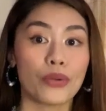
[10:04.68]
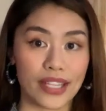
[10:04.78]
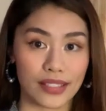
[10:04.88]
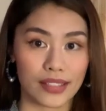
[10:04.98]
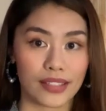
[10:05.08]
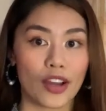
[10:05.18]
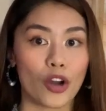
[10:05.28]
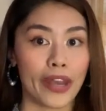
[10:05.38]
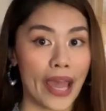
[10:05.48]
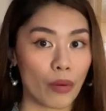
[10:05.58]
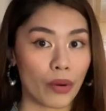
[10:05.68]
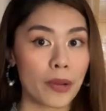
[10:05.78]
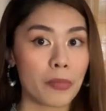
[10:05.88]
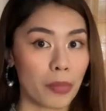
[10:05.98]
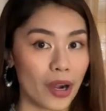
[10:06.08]
risk on our
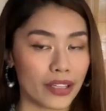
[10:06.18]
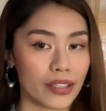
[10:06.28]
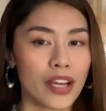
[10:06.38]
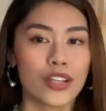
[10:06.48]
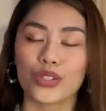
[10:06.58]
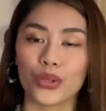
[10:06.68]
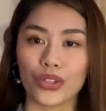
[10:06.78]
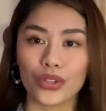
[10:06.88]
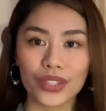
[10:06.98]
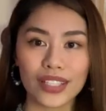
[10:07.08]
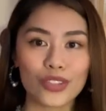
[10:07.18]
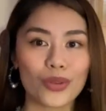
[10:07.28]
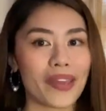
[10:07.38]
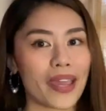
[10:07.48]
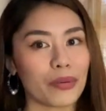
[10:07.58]
part. So you need
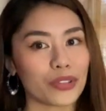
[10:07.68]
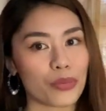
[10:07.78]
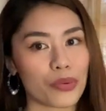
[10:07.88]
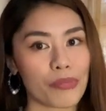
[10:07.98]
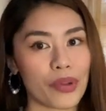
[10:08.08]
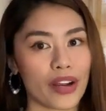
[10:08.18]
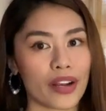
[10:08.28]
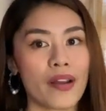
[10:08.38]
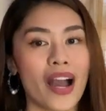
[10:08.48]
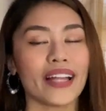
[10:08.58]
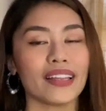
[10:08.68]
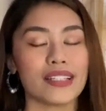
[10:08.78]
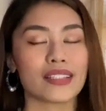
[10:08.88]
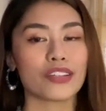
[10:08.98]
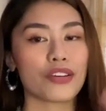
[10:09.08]
to be able to prepare at
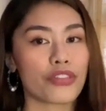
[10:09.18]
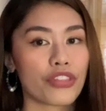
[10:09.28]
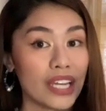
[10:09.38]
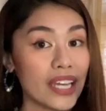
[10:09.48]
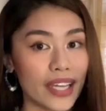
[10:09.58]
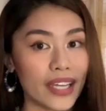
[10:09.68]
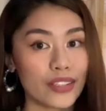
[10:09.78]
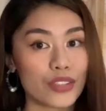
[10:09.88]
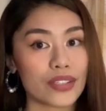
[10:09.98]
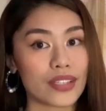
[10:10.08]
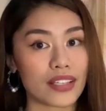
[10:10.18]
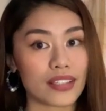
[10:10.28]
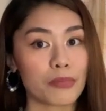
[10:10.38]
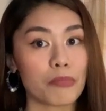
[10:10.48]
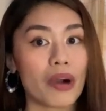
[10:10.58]
least 3 to 6
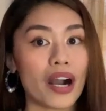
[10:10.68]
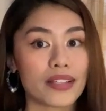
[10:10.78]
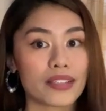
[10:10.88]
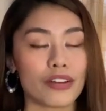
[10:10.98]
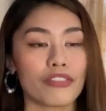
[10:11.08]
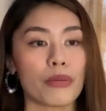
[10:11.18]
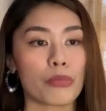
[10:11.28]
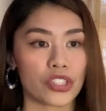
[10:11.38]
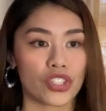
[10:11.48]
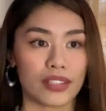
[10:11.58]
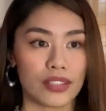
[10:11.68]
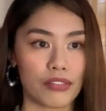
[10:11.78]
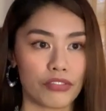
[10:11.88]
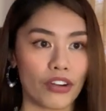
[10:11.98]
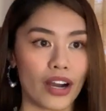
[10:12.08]
months of
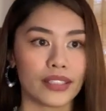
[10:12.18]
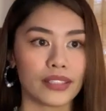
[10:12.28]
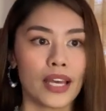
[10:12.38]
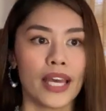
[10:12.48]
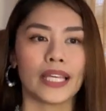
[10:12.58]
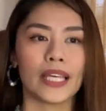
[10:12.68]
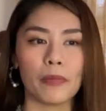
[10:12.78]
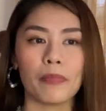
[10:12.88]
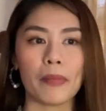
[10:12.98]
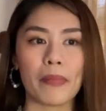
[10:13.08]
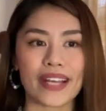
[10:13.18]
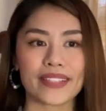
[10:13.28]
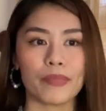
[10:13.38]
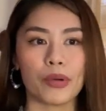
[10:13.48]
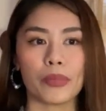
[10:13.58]
emergency fund. Keep a
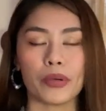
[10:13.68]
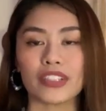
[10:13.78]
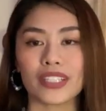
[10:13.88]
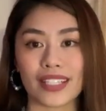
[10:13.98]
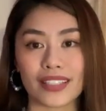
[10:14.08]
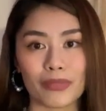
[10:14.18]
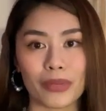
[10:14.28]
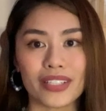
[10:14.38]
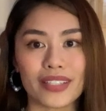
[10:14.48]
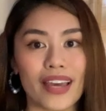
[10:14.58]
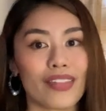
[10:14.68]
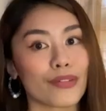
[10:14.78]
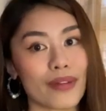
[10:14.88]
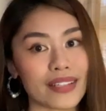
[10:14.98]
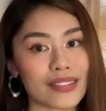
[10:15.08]
maximum of 6 months and
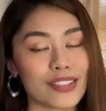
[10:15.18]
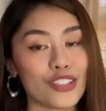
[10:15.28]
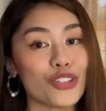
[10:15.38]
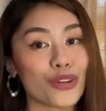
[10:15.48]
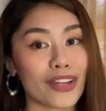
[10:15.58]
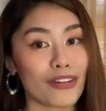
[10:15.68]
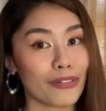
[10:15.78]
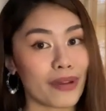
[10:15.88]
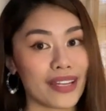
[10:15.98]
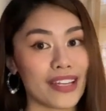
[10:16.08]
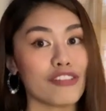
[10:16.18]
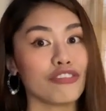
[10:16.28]
the rest you can already